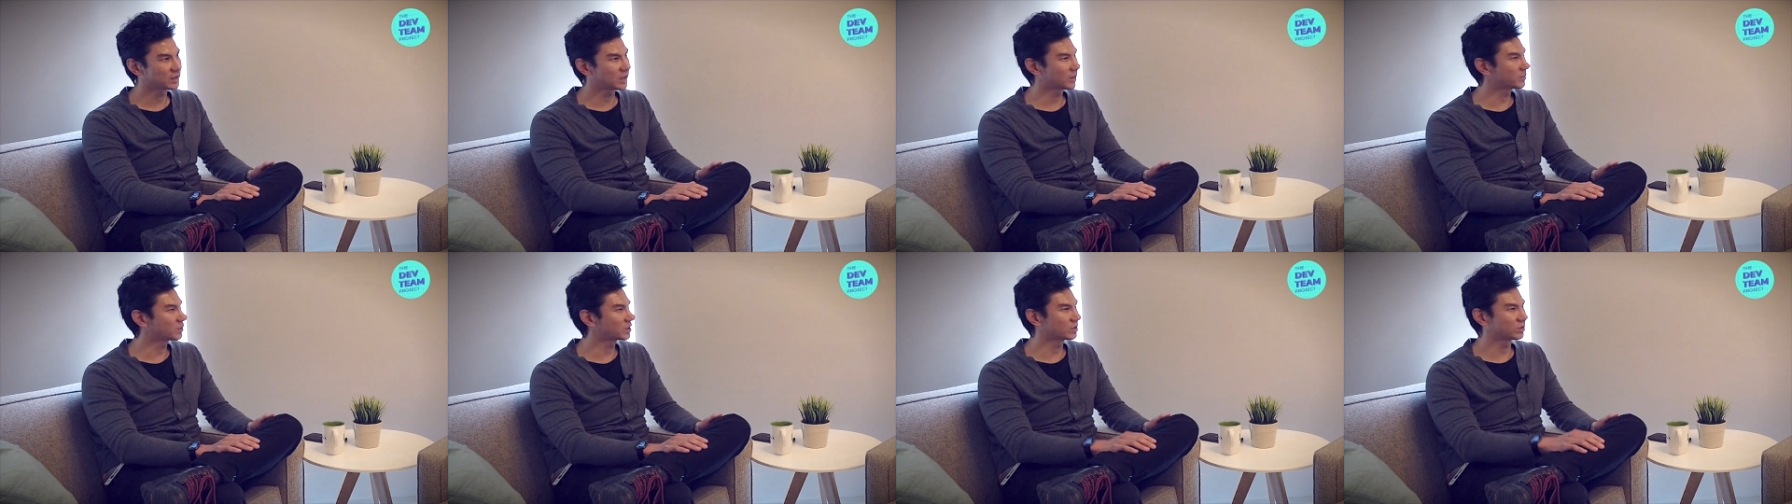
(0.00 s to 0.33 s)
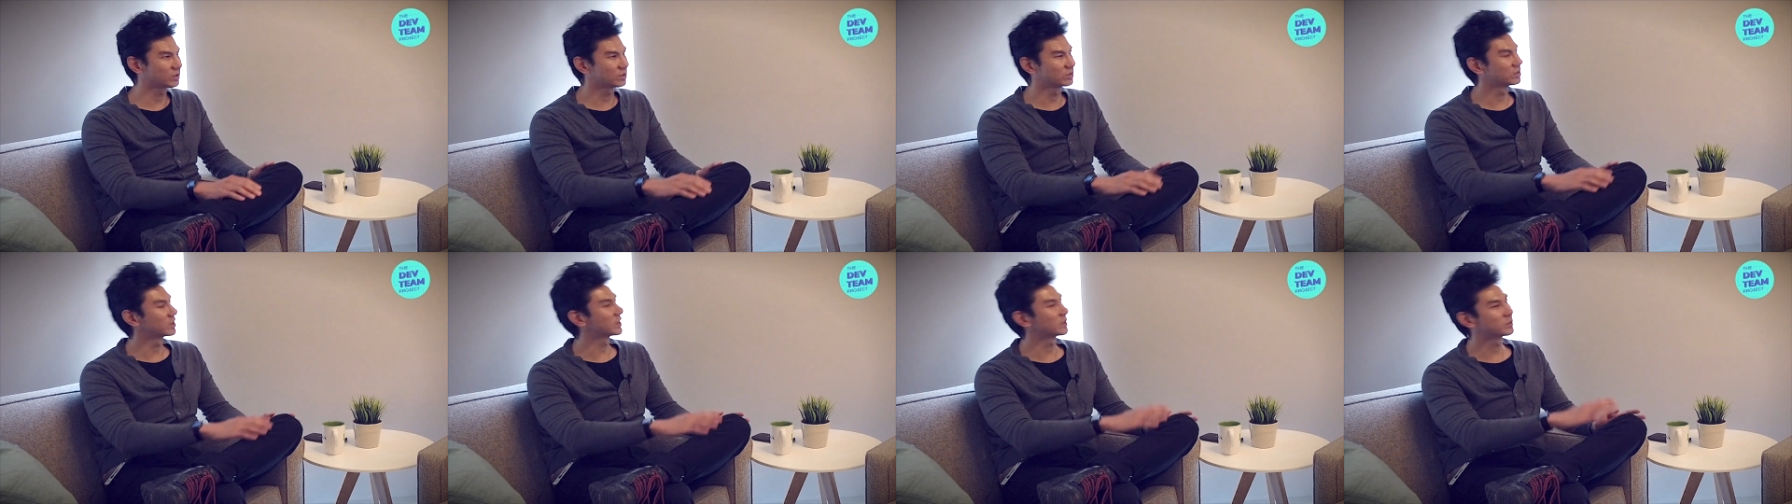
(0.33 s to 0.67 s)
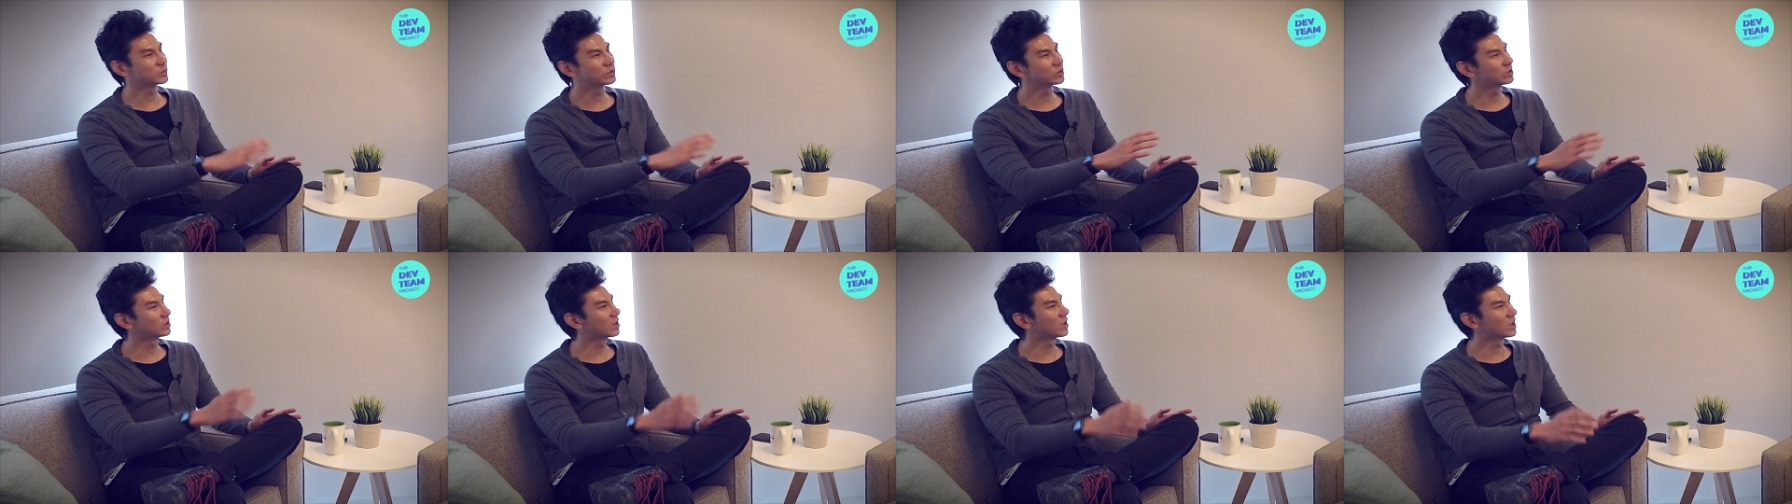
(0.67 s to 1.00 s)
I mean, there are
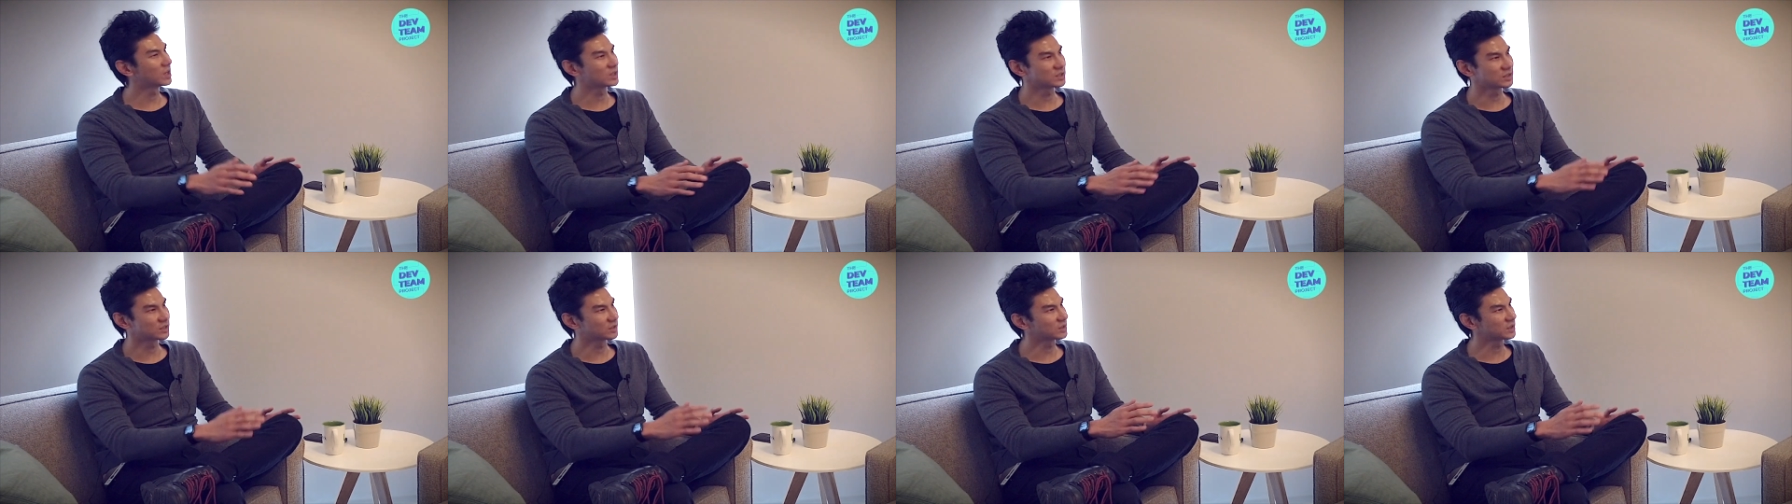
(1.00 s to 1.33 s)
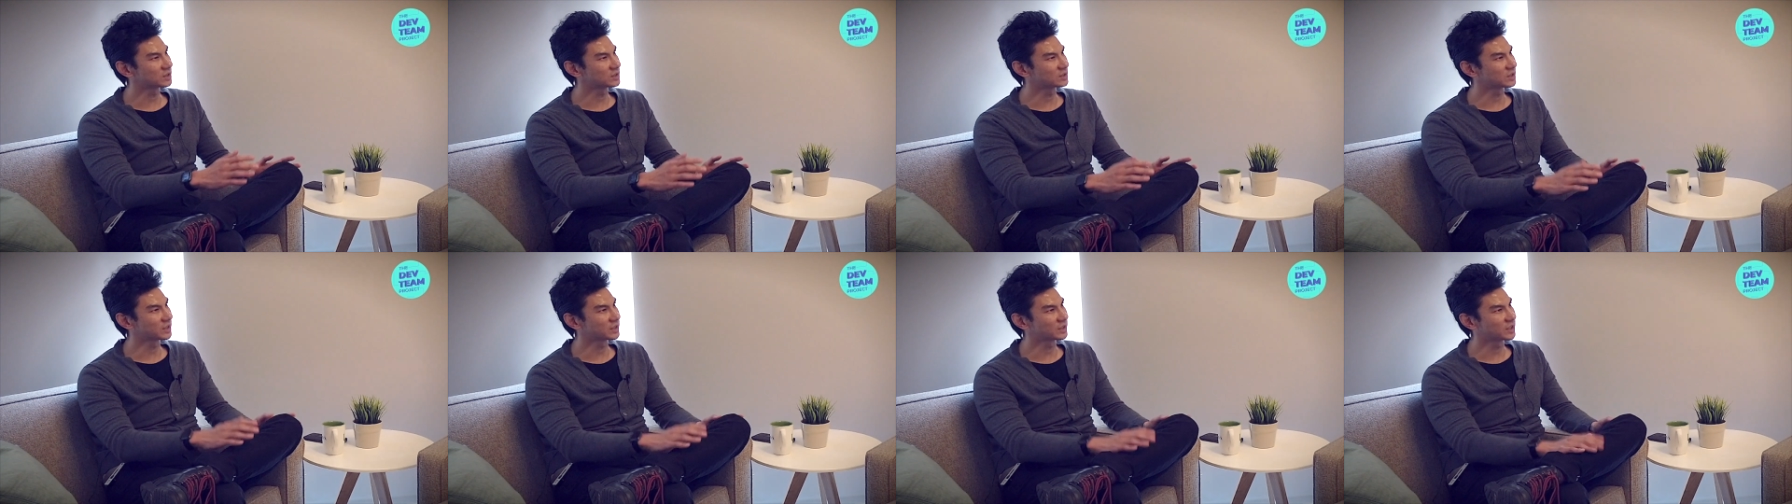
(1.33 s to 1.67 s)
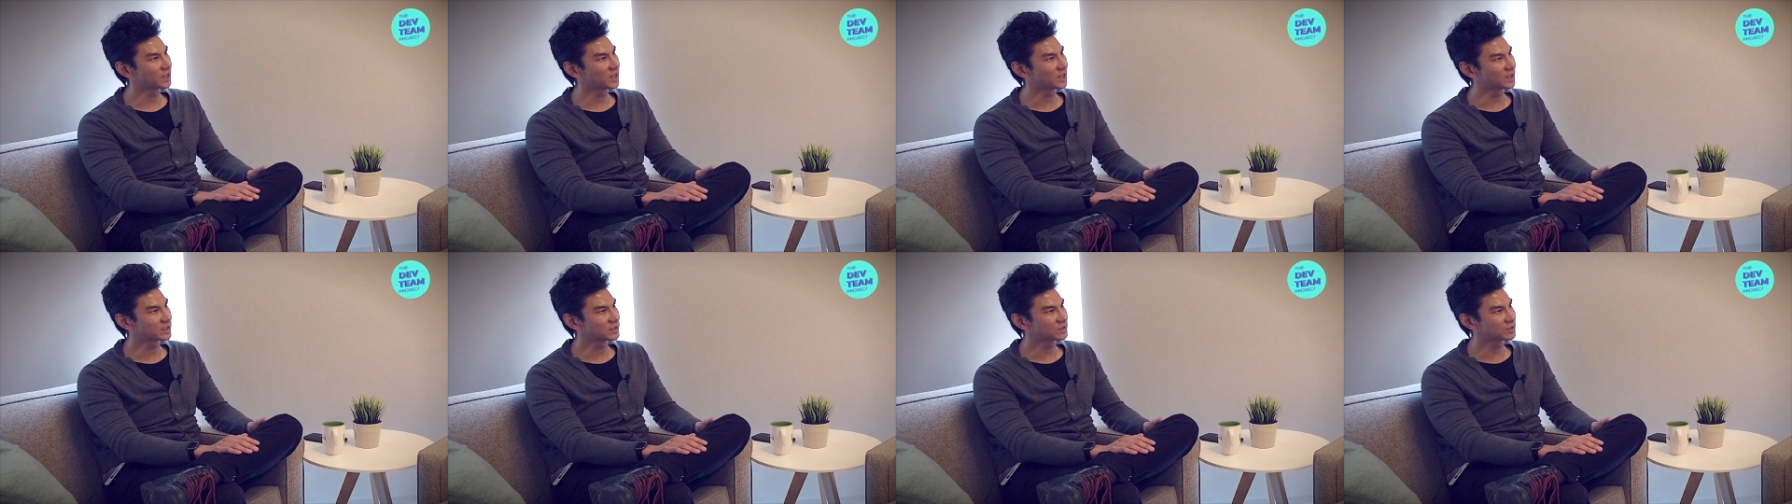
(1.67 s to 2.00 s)
labor laws and things like
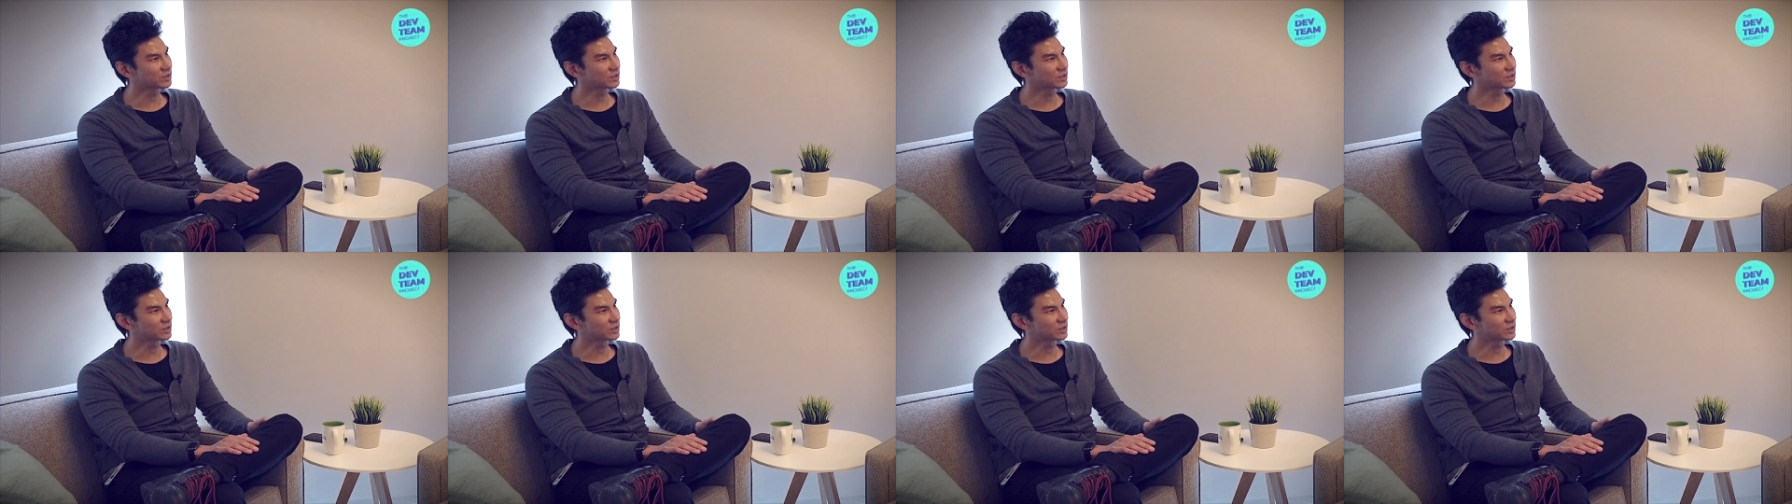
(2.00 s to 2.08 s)
that.